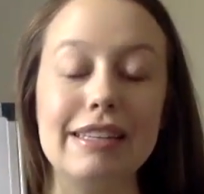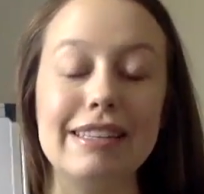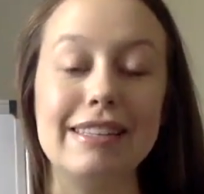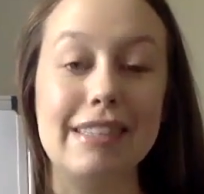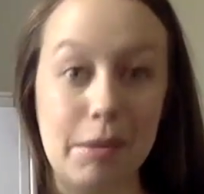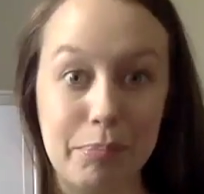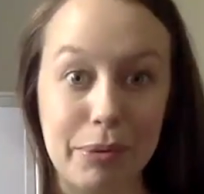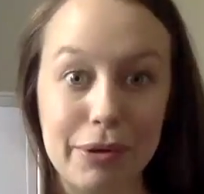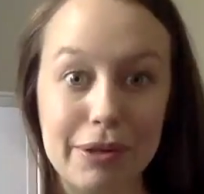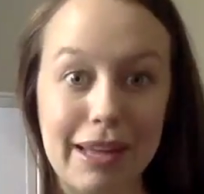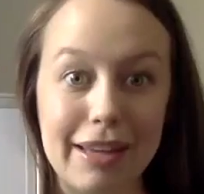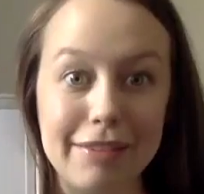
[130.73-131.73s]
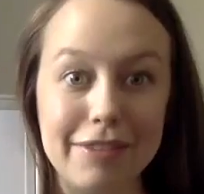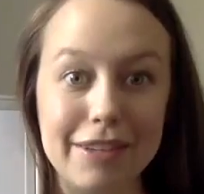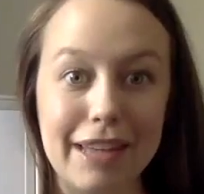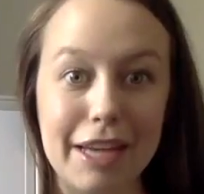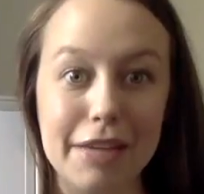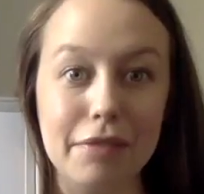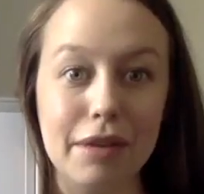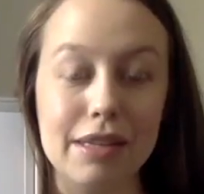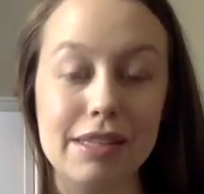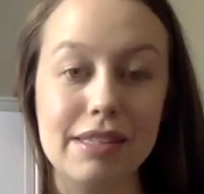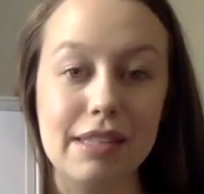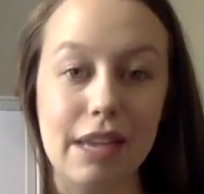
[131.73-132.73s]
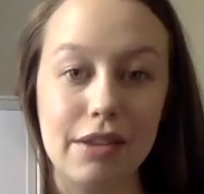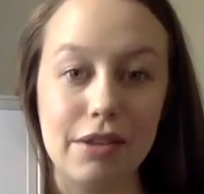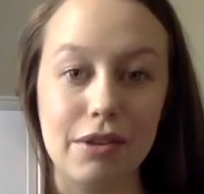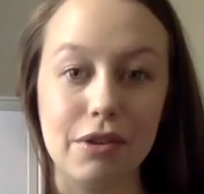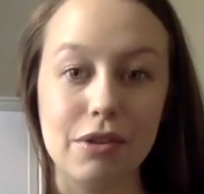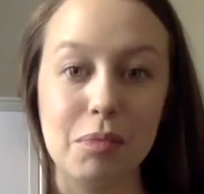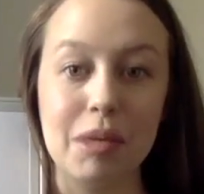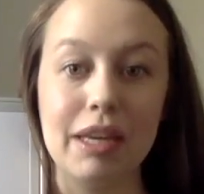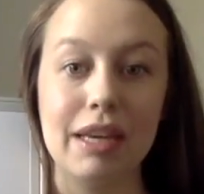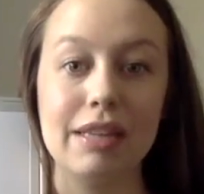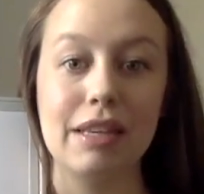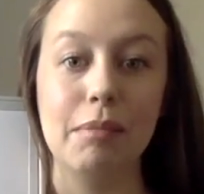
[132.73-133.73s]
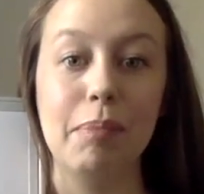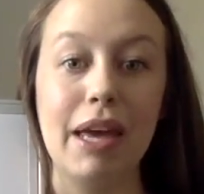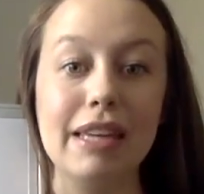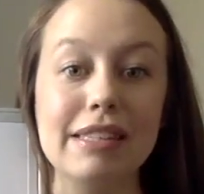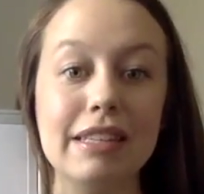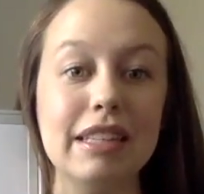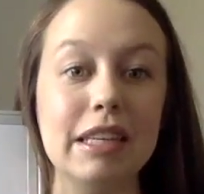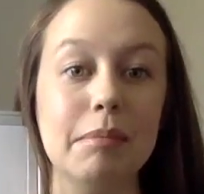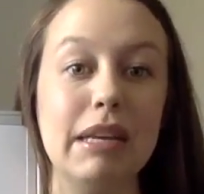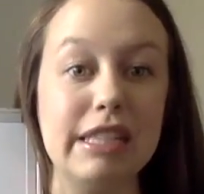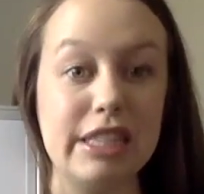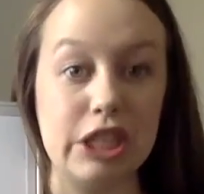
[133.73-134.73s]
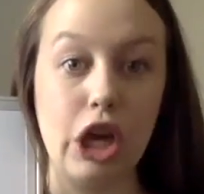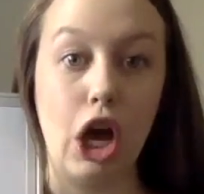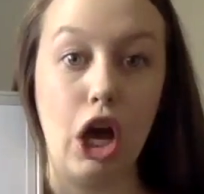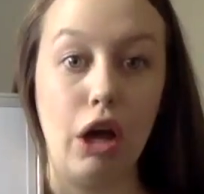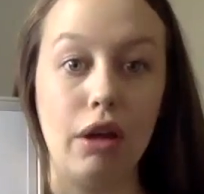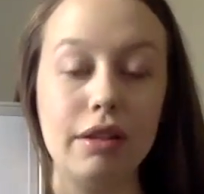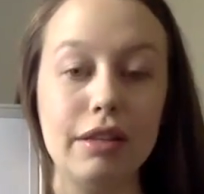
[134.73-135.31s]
simple, I feel like, for us Southerners because it basically means y'all.